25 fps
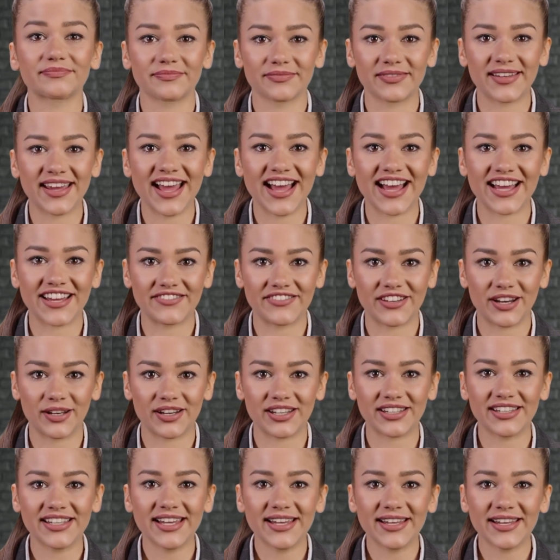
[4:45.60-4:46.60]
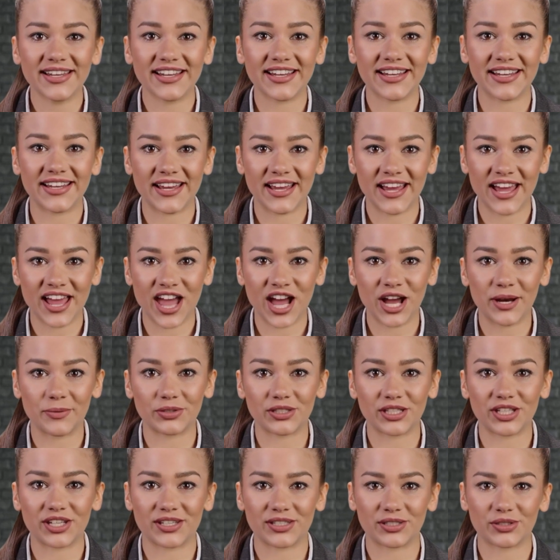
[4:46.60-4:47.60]
High volatility.
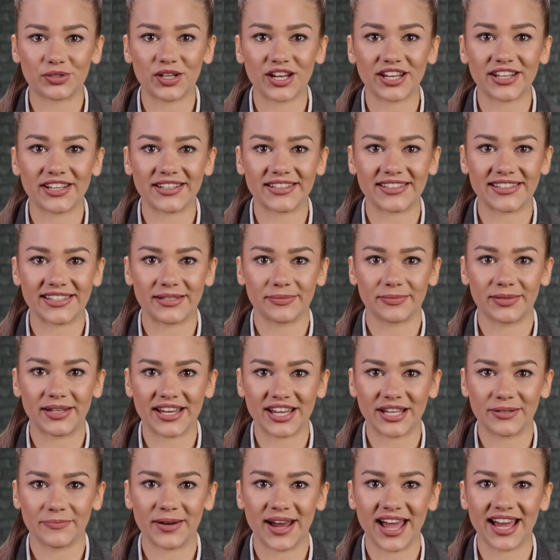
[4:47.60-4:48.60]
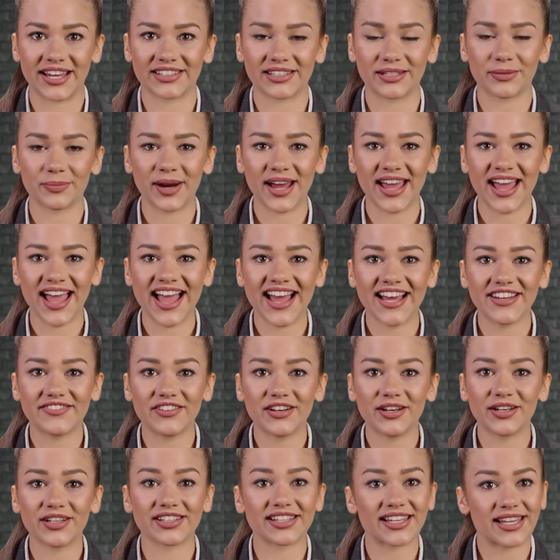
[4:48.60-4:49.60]
Options trading can be impacted by high
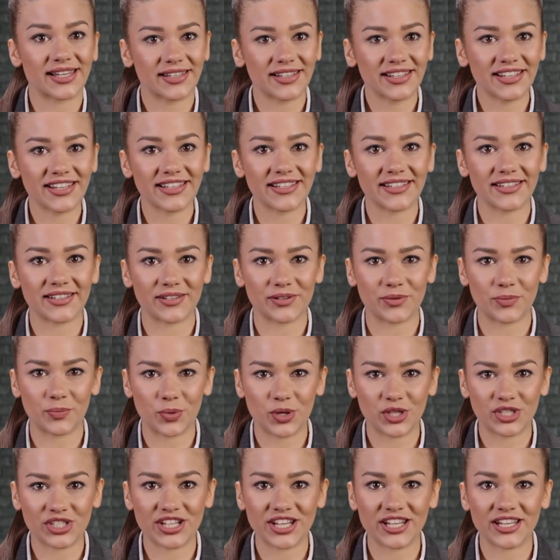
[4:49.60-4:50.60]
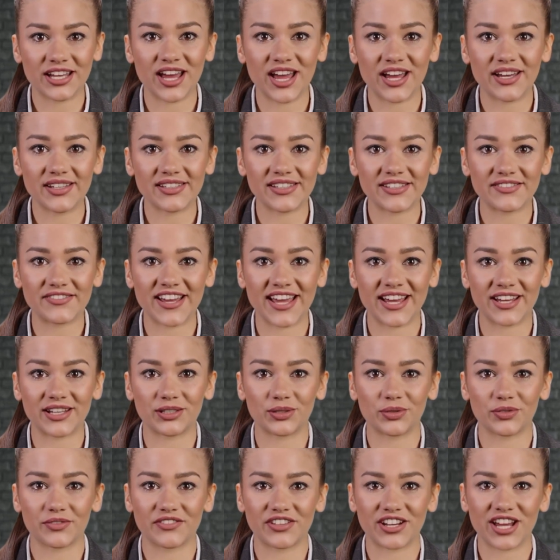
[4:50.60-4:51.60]
volatility, which can cause the
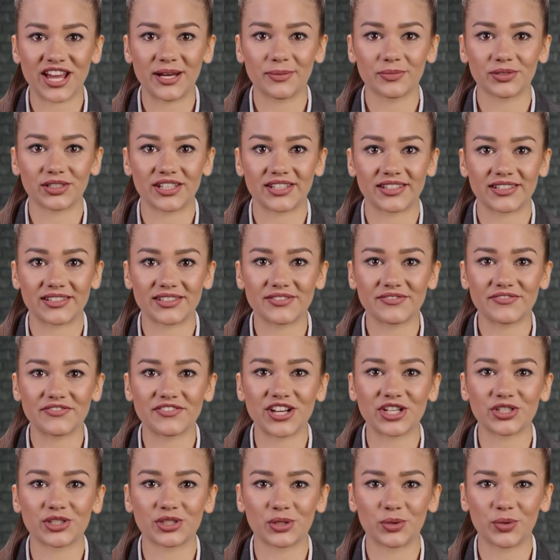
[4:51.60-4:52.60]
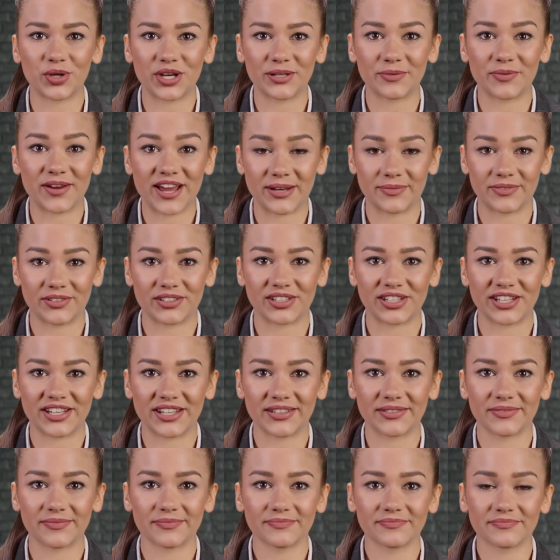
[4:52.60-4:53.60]
value of the option to fluctuate
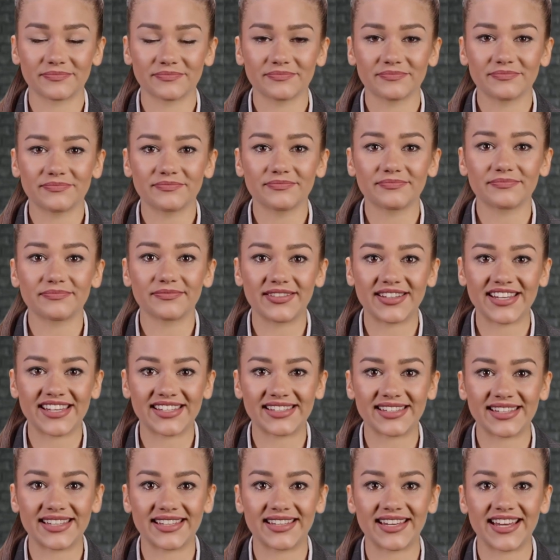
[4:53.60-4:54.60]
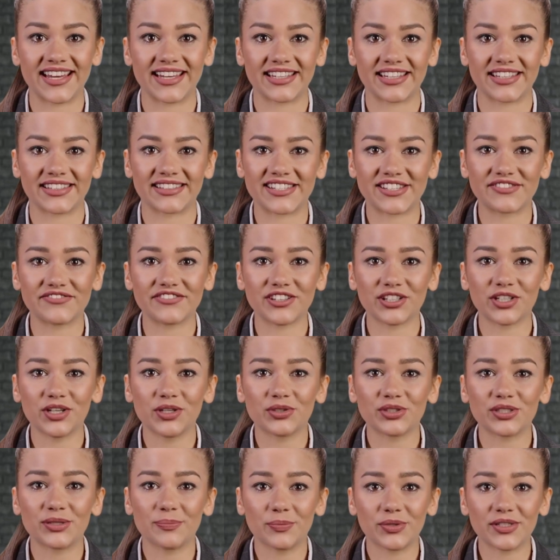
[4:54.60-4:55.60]
rapidly. This can make it
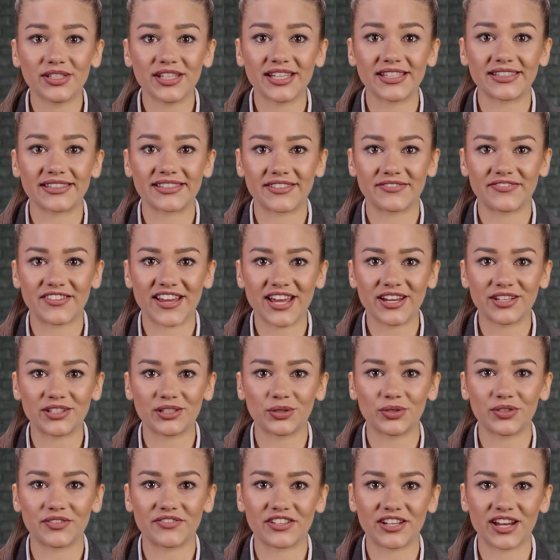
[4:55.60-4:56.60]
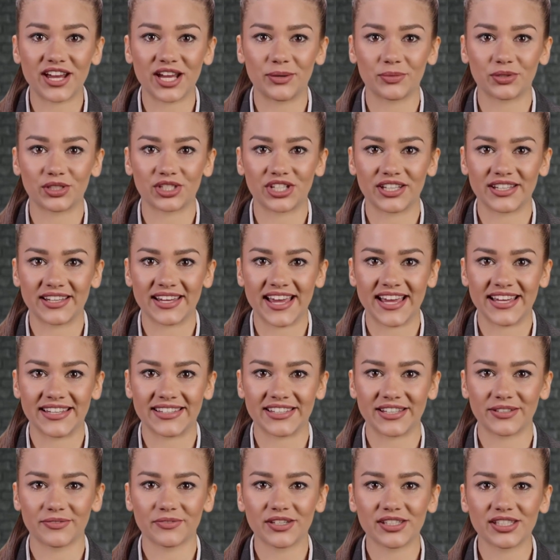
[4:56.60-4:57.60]
difficult to predict the value of an option and
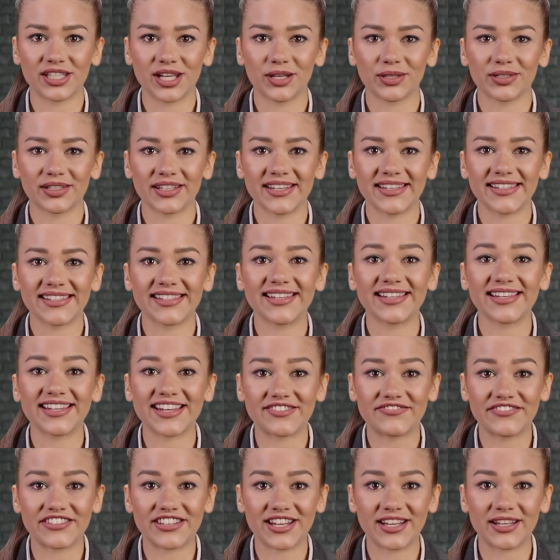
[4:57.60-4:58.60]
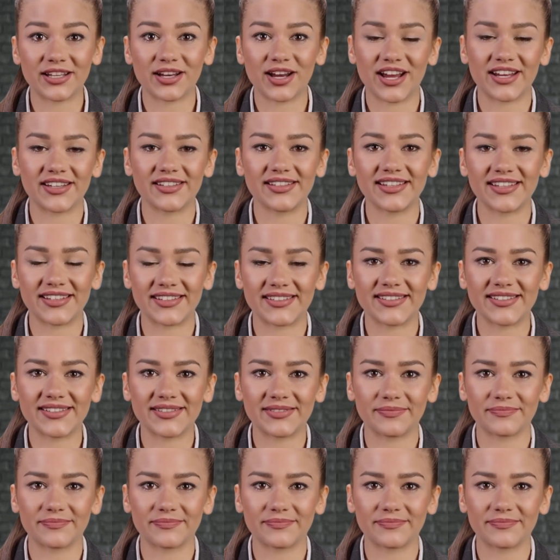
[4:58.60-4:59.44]
can result in significant losses.